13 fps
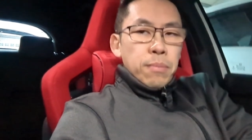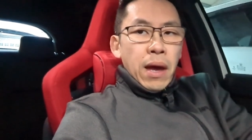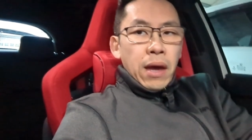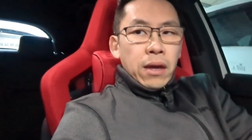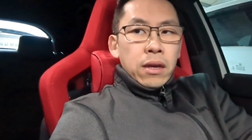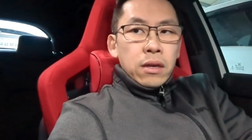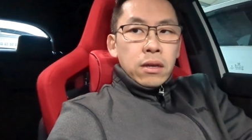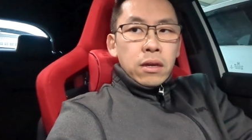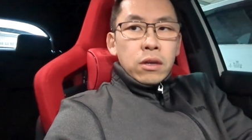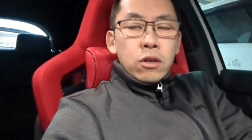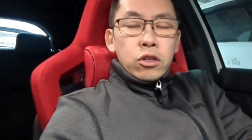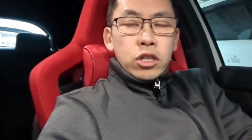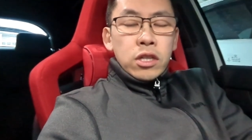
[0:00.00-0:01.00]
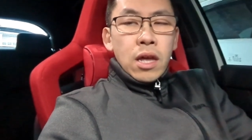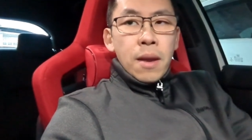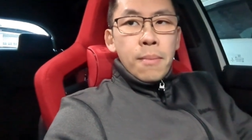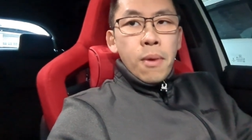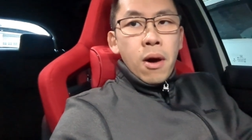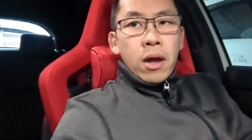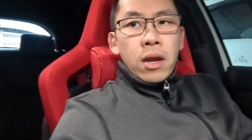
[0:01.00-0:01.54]
back cushion that I
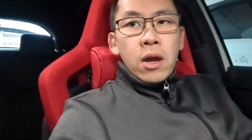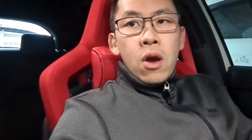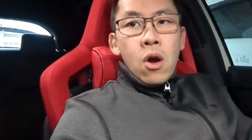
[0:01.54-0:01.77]
bought